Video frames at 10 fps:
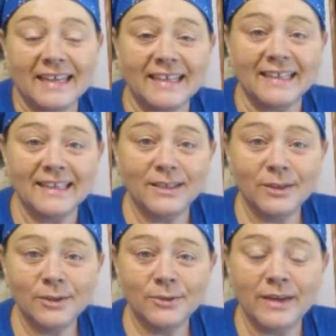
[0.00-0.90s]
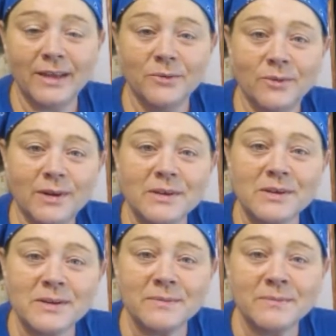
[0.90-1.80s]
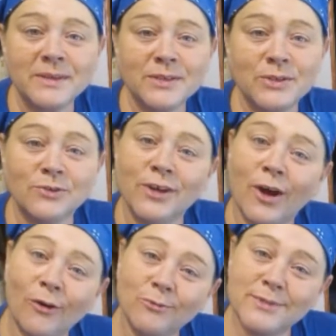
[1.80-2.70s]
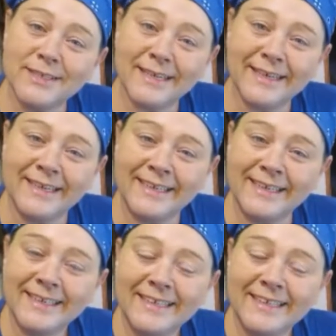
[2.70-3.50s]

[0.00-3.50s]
Hello, and welcome to the homestead.